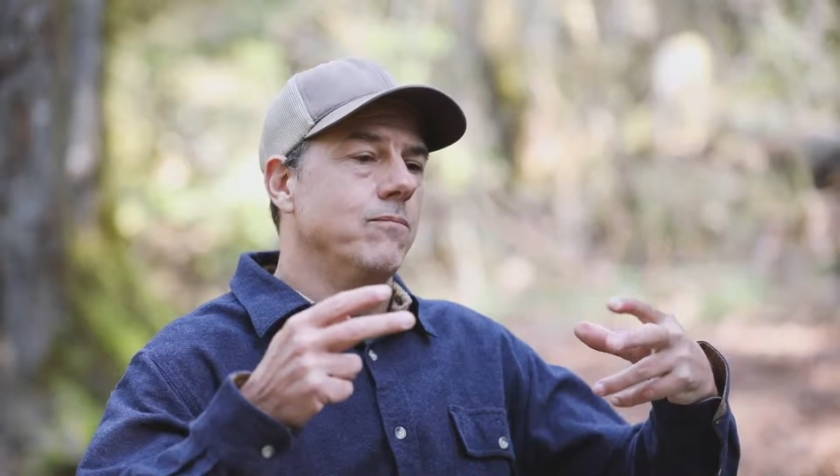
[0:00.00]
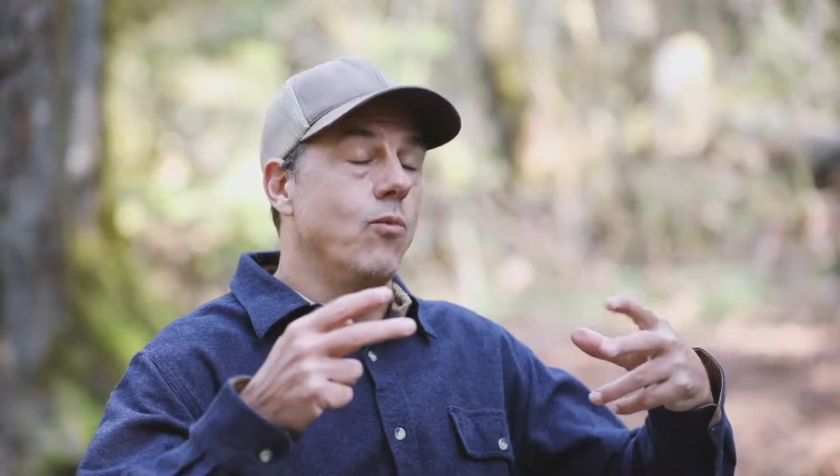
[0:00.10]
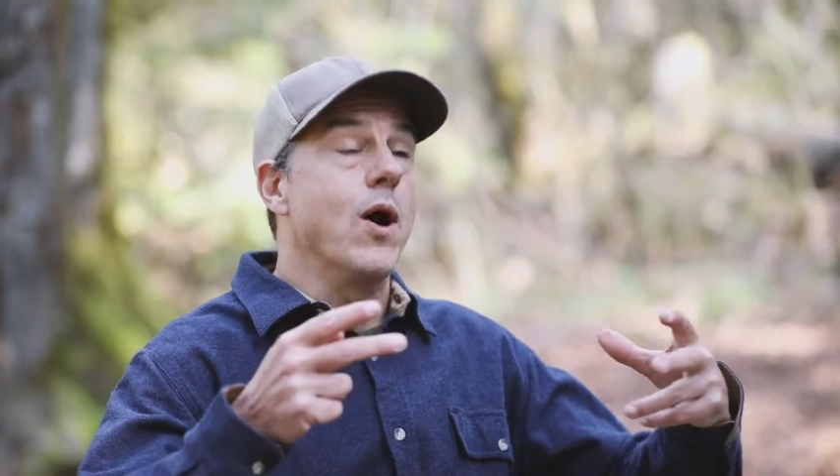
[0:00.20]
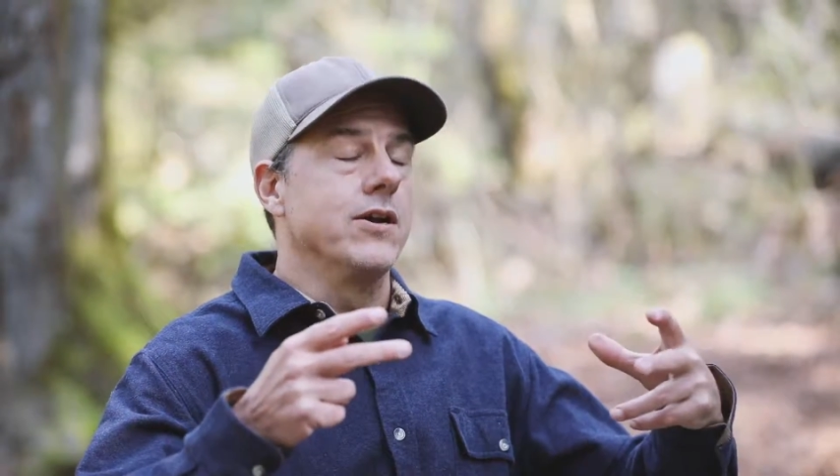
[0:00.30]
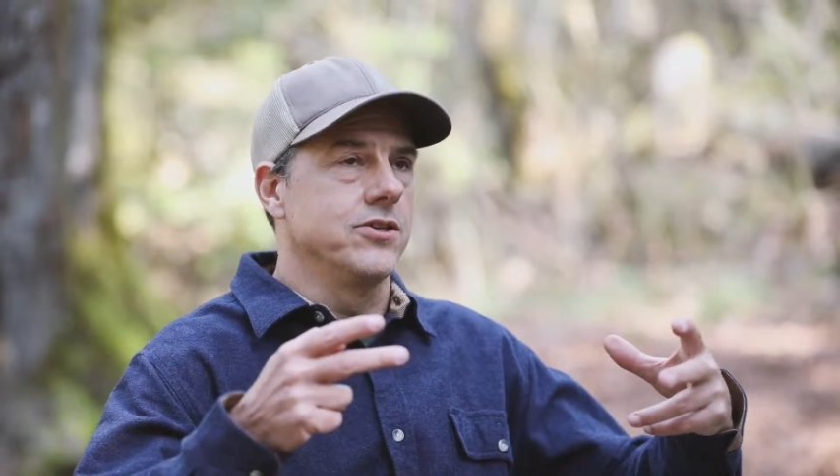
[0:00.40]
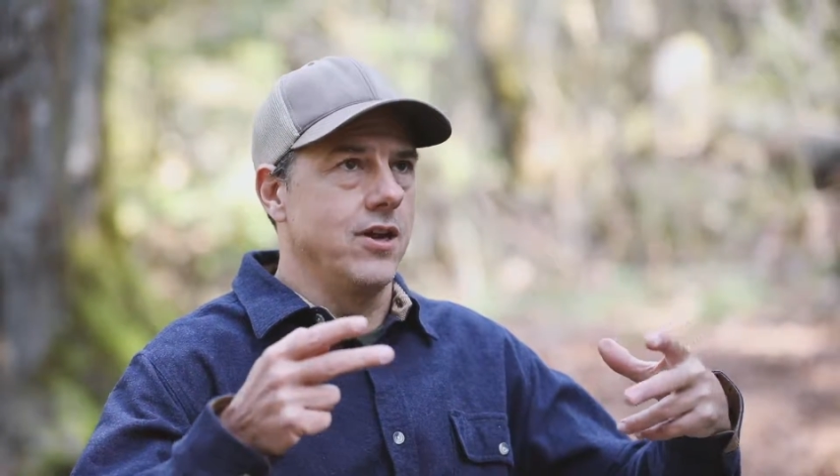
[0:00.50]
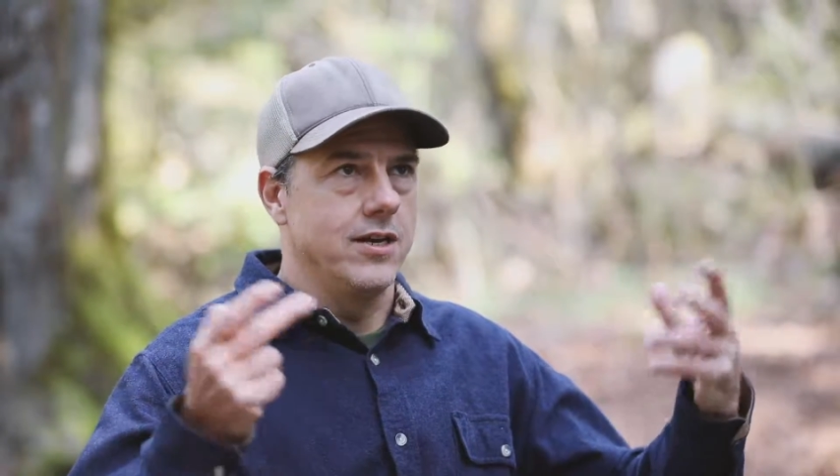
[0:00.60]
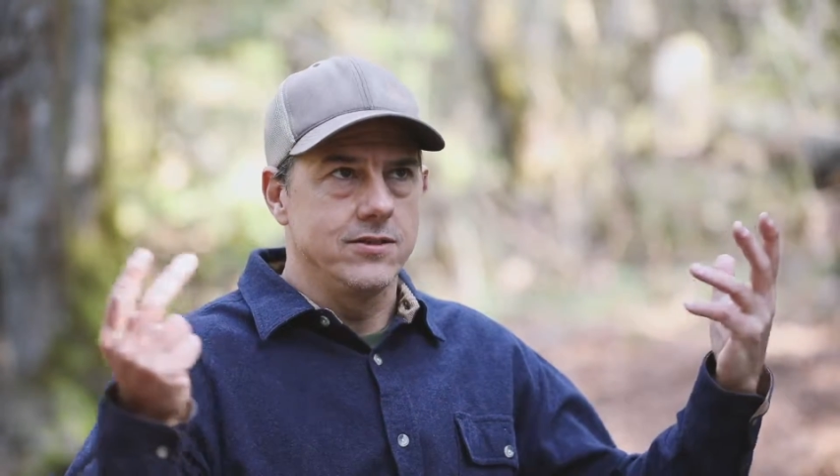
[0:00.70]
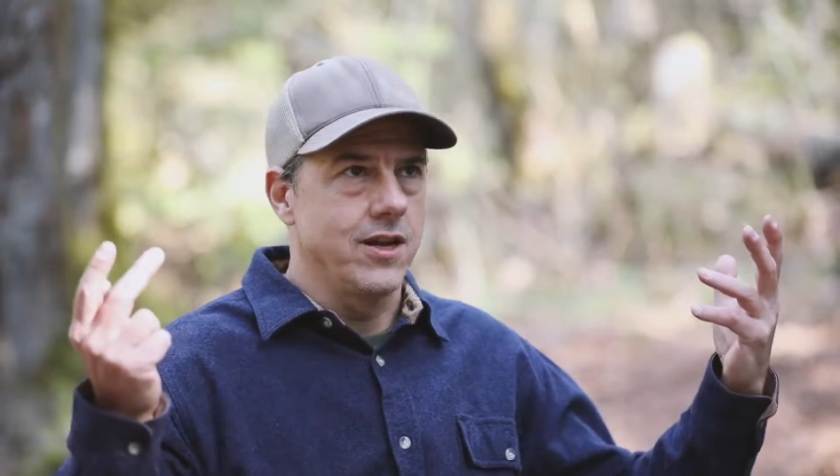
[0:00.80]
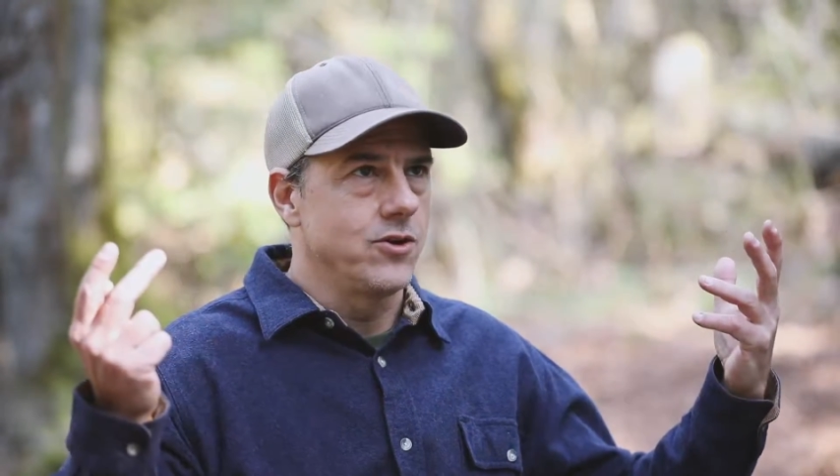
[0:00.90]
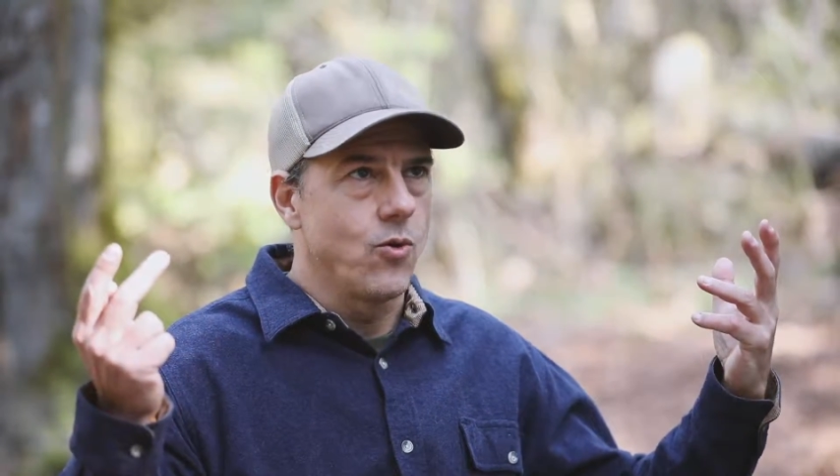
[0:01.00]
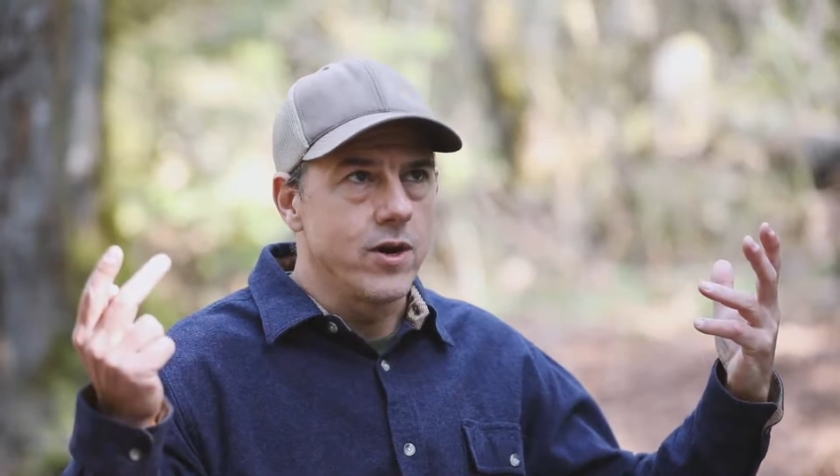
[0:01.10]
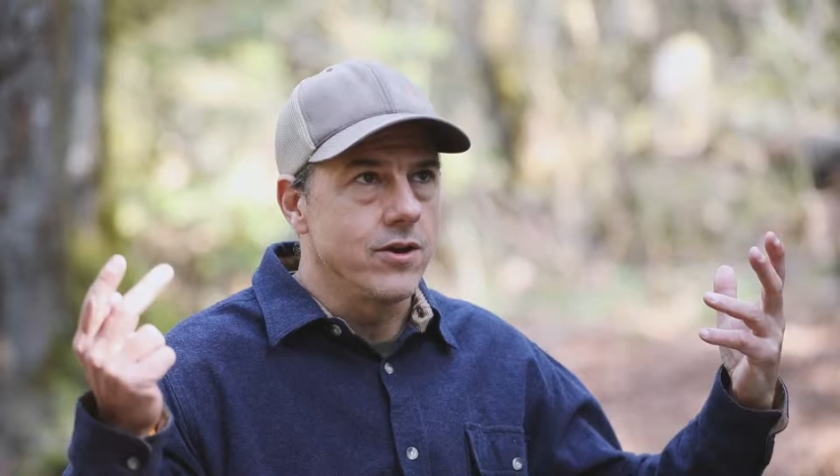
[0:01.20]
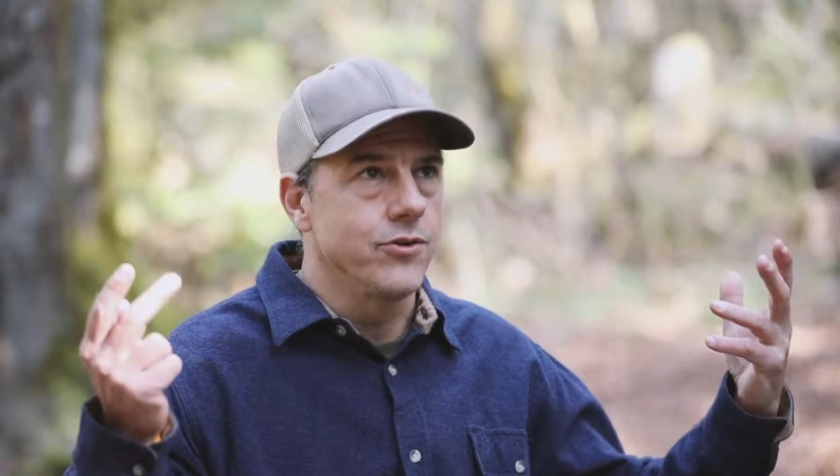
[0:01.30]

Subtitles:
wire saws. So I had 20 or